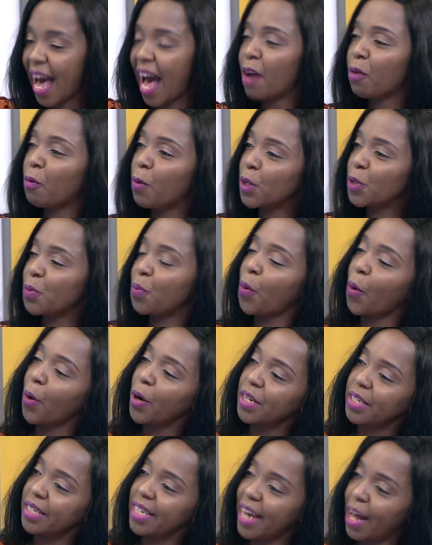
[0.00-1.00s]
At what
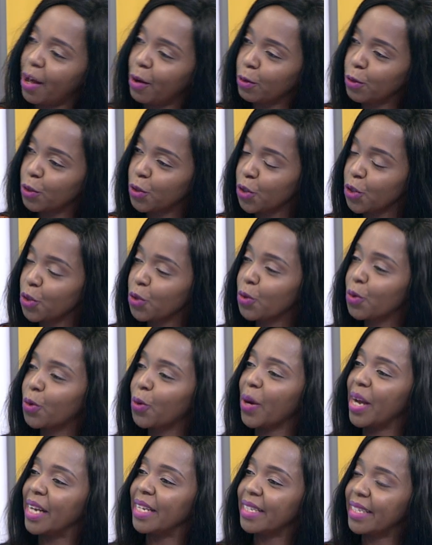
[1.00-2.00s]
point now do you
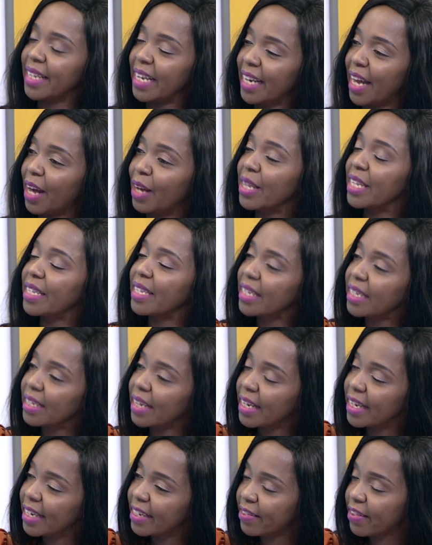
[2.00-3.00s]
go and say, now, this is
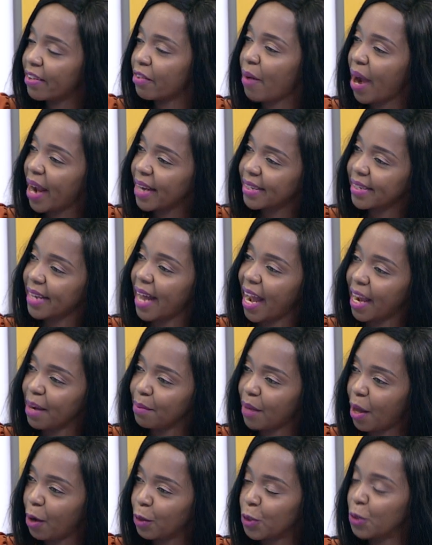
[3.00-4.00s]
the right
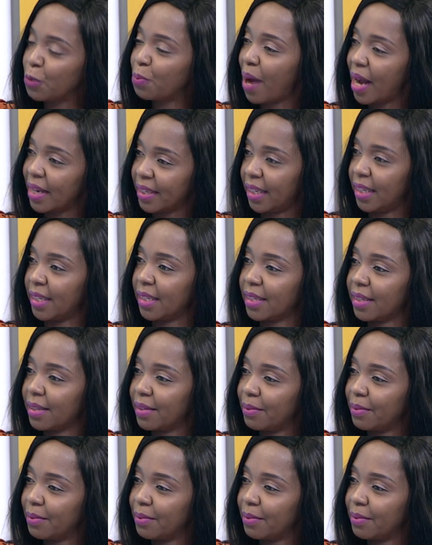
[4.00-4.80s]
time now to patent?